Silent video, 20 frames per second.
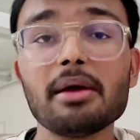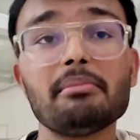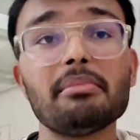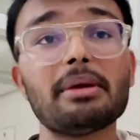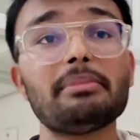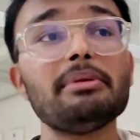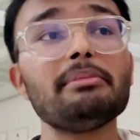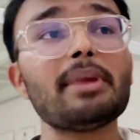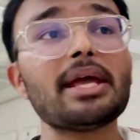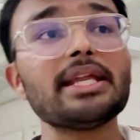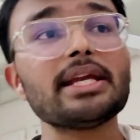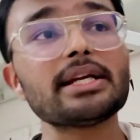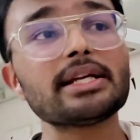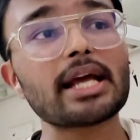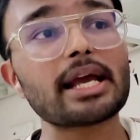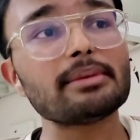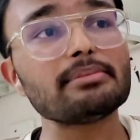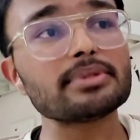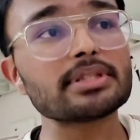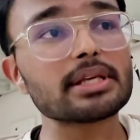Maybe many
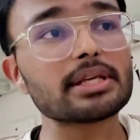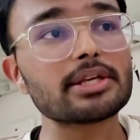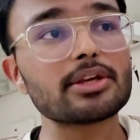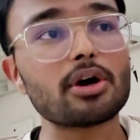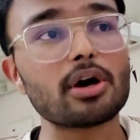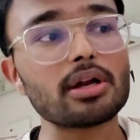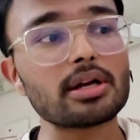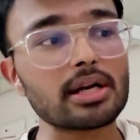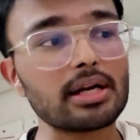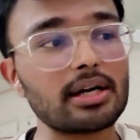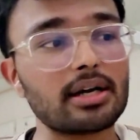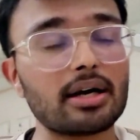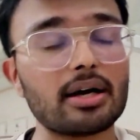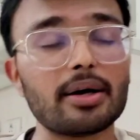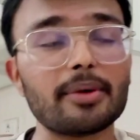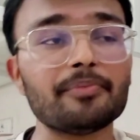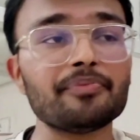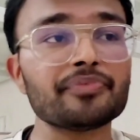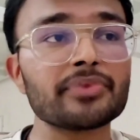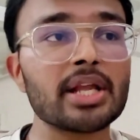times
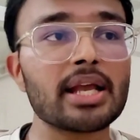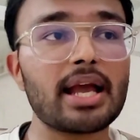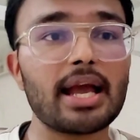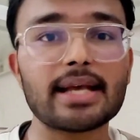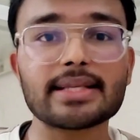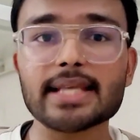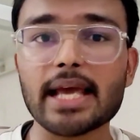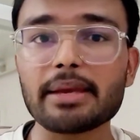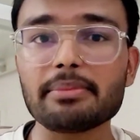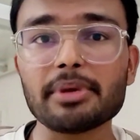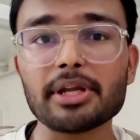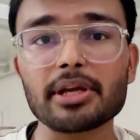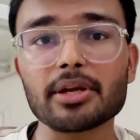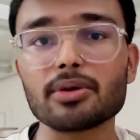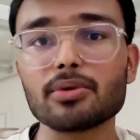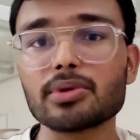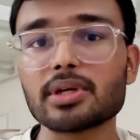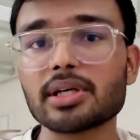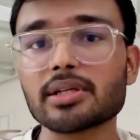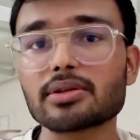your SIP
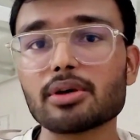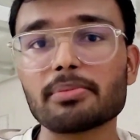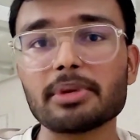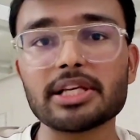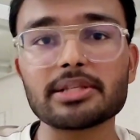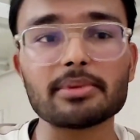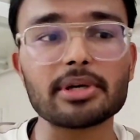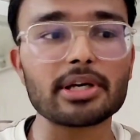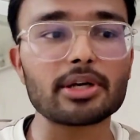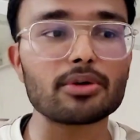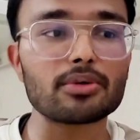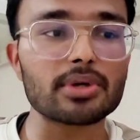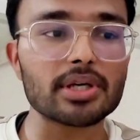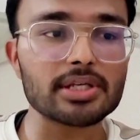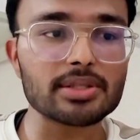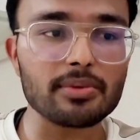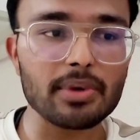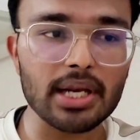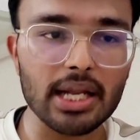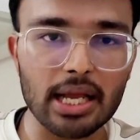recruiters or placement
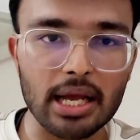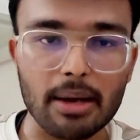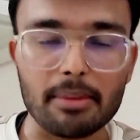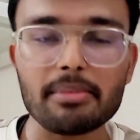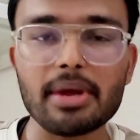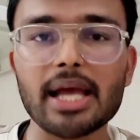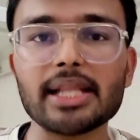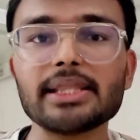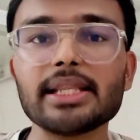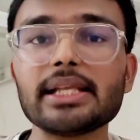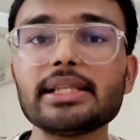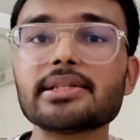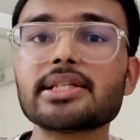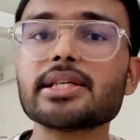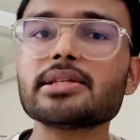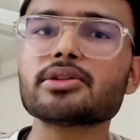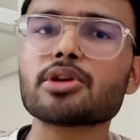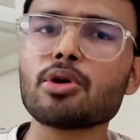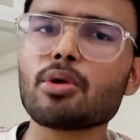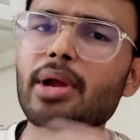recruiters will come and they'll
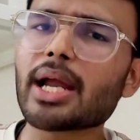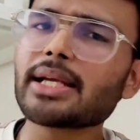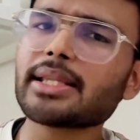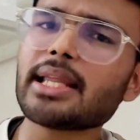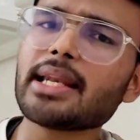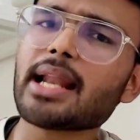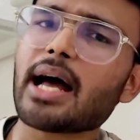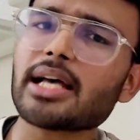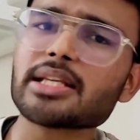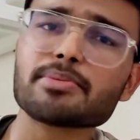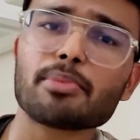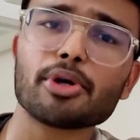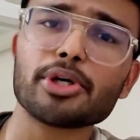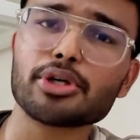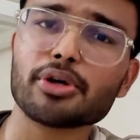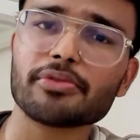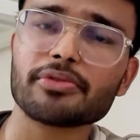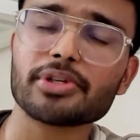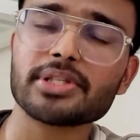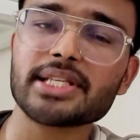just look at the last
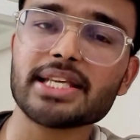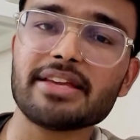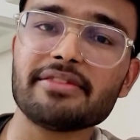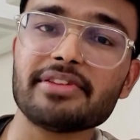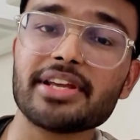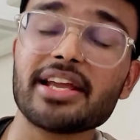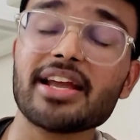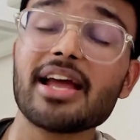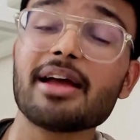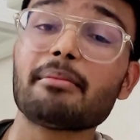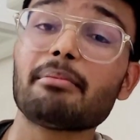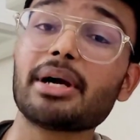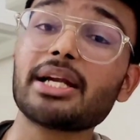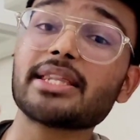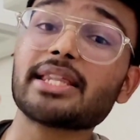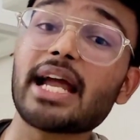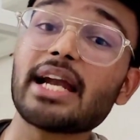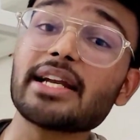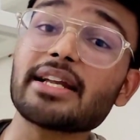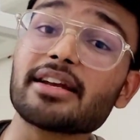point of your CV,
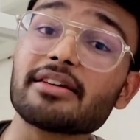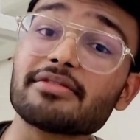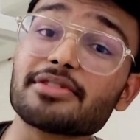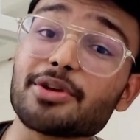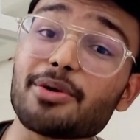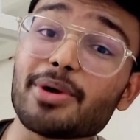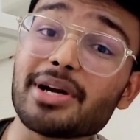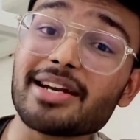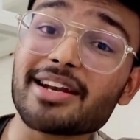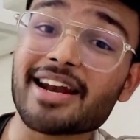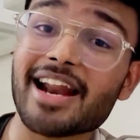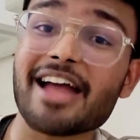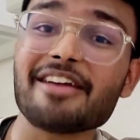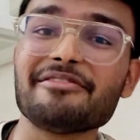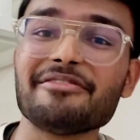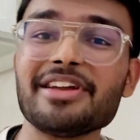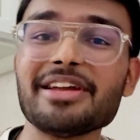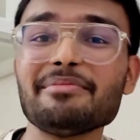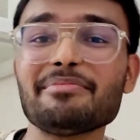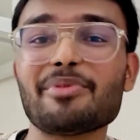but that gives you a
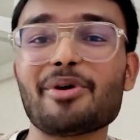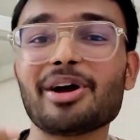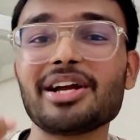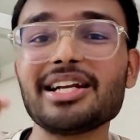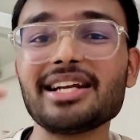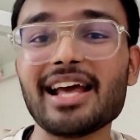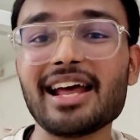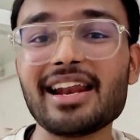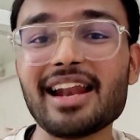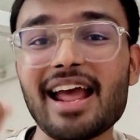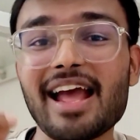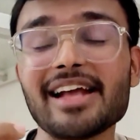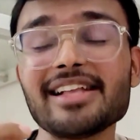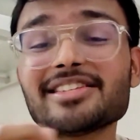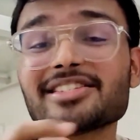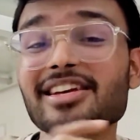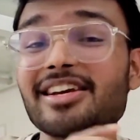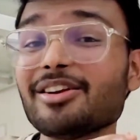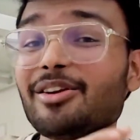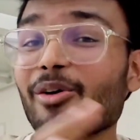driving point and
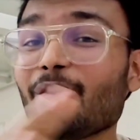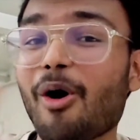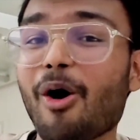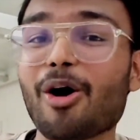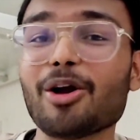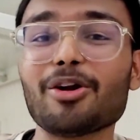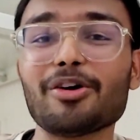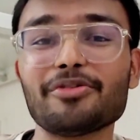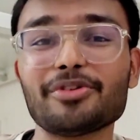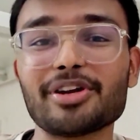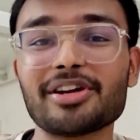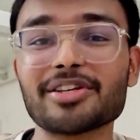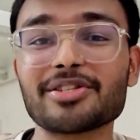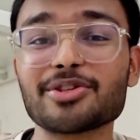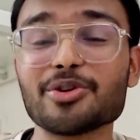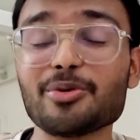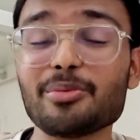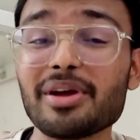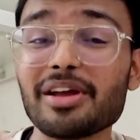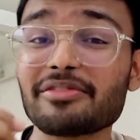edge in all of your
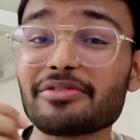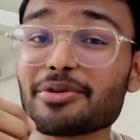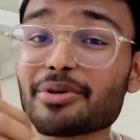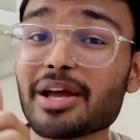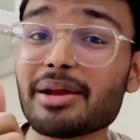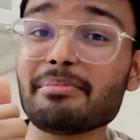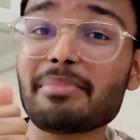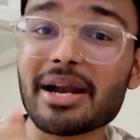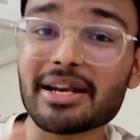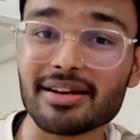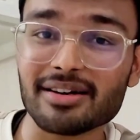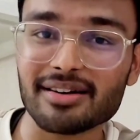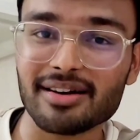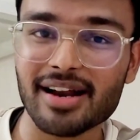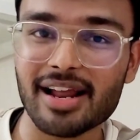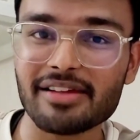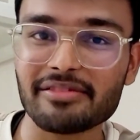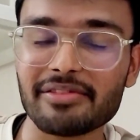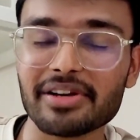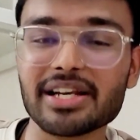resume if you can better
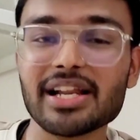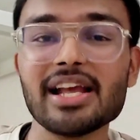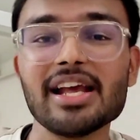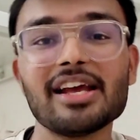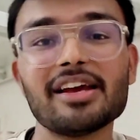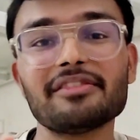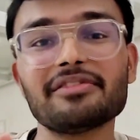drive it.